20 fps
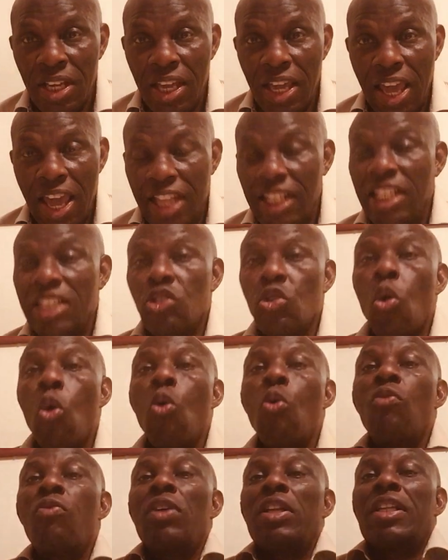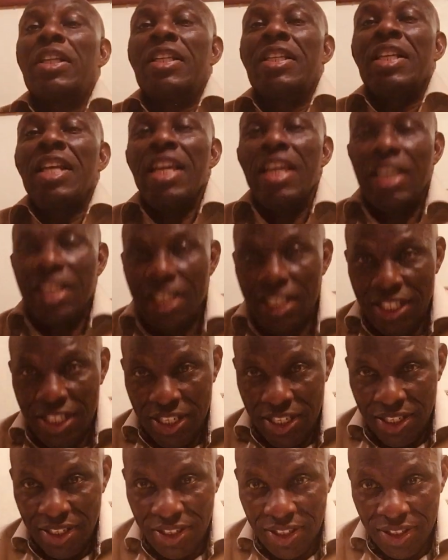and it's overtake.
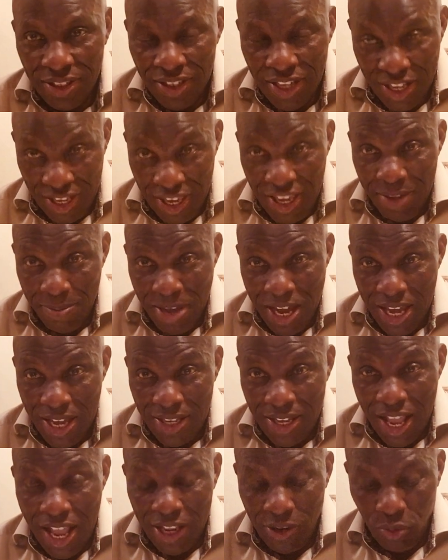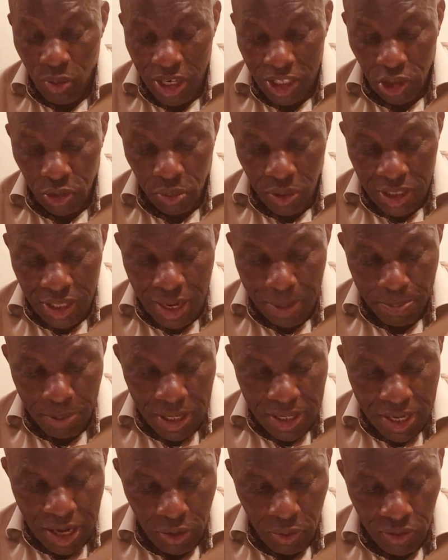Amen. And watch what
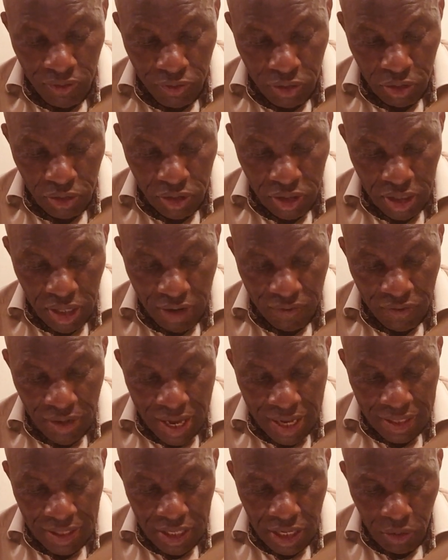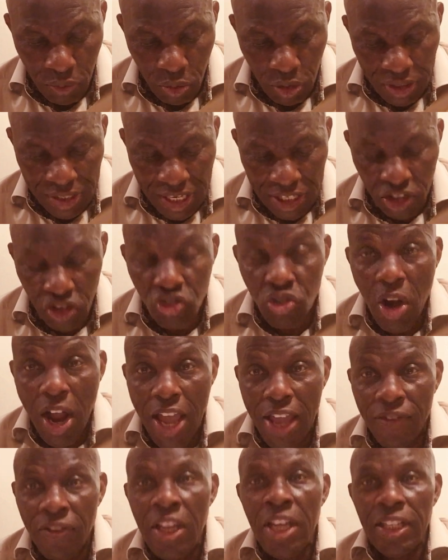happened now in verse 7. And there was a
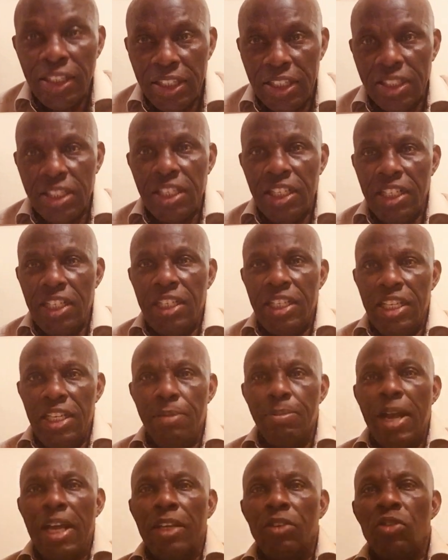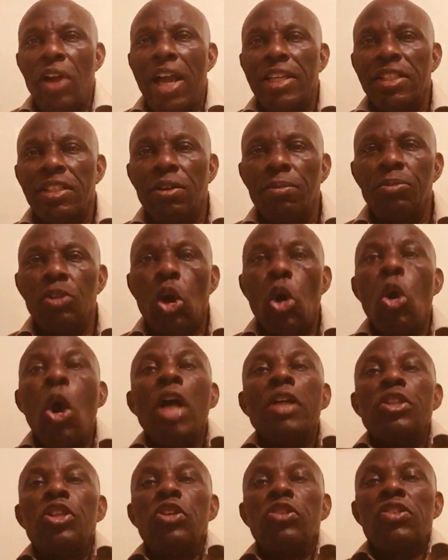strife. See the demon rise up now.
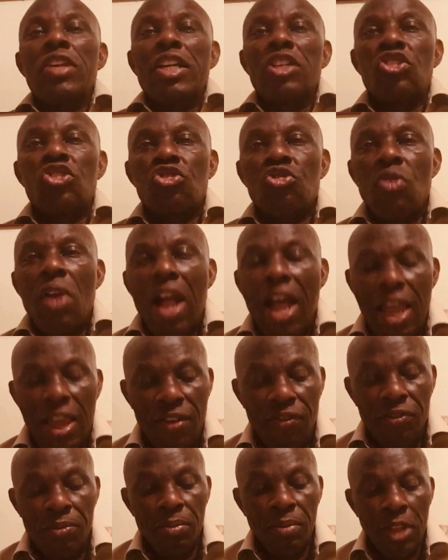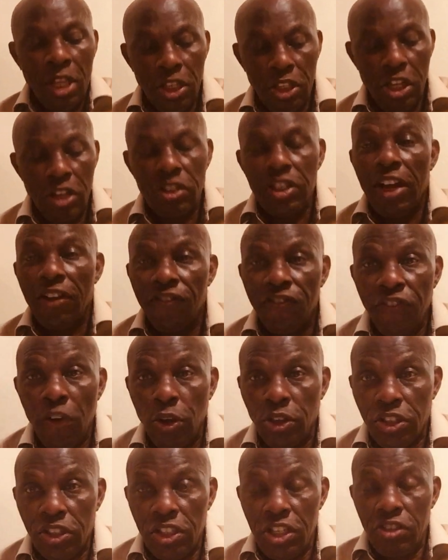There's a strife. There's a
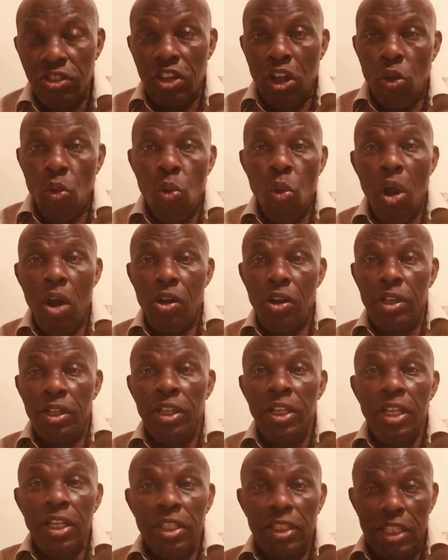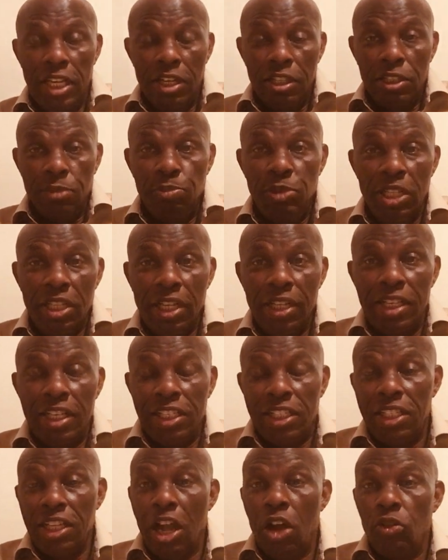fuss. There's a quarrel. There's
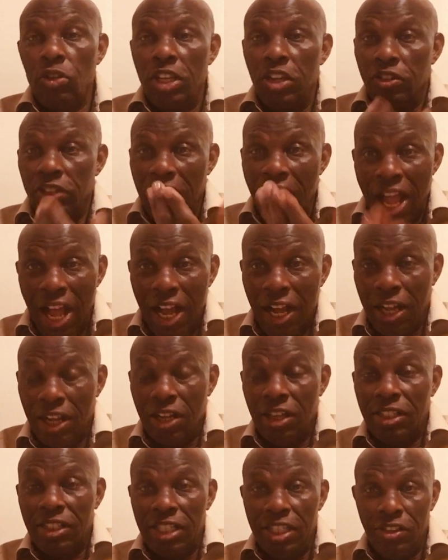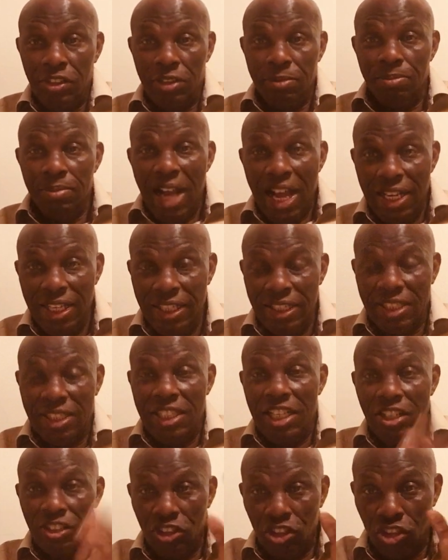bitterness now. There's anger. There's malice.
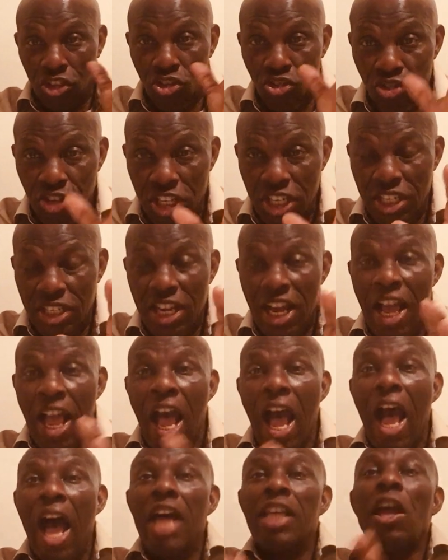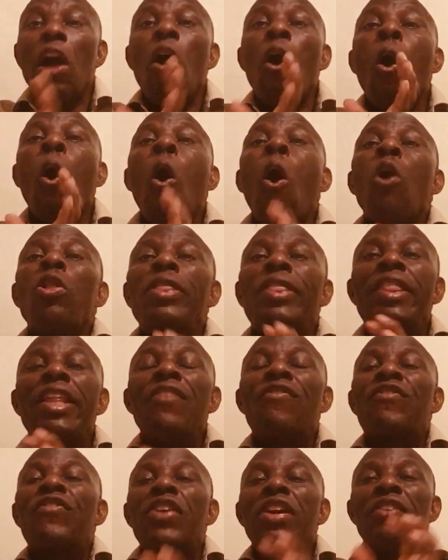There's greed. And all
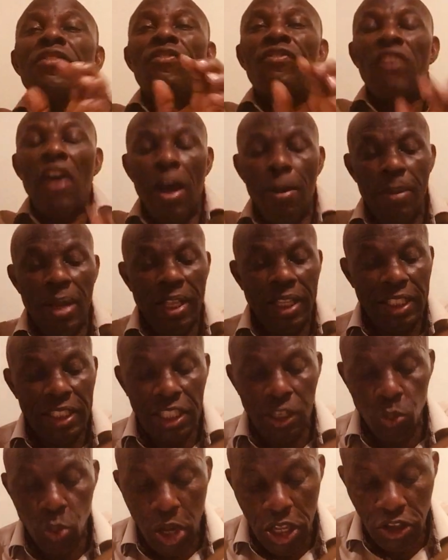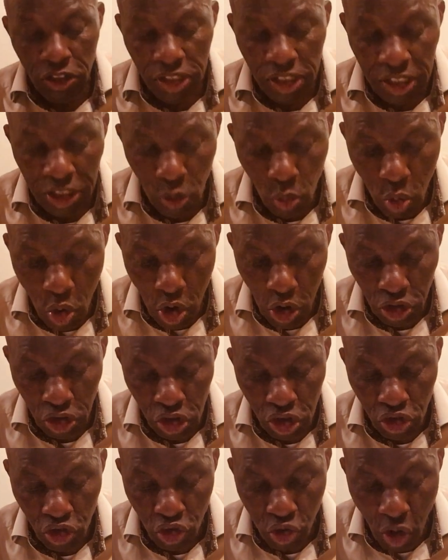different formality when you see the word
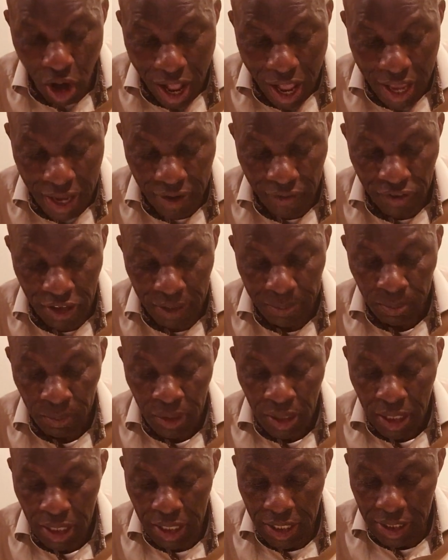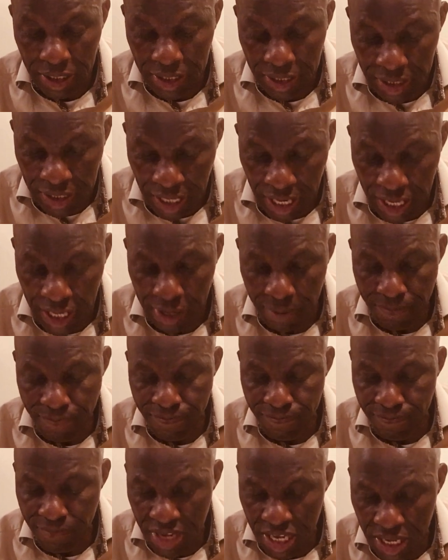strive. It tell
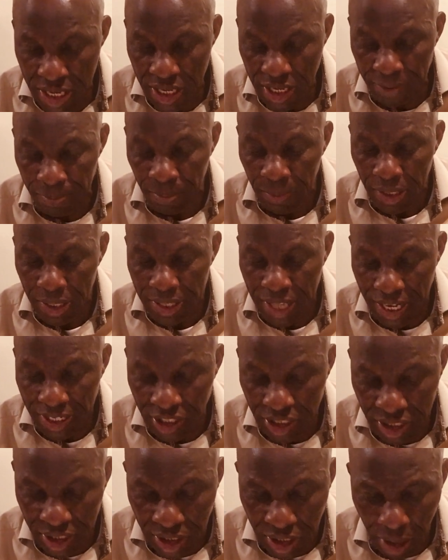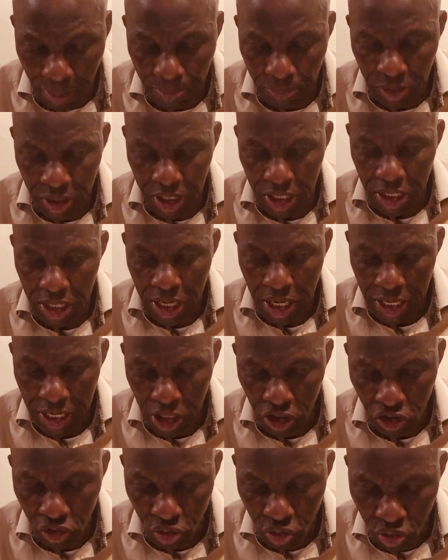me that something
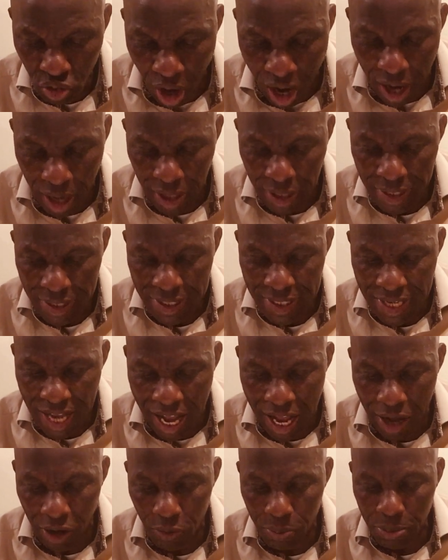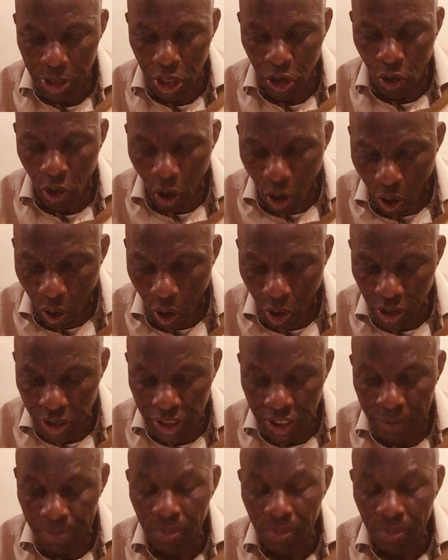is wrong now because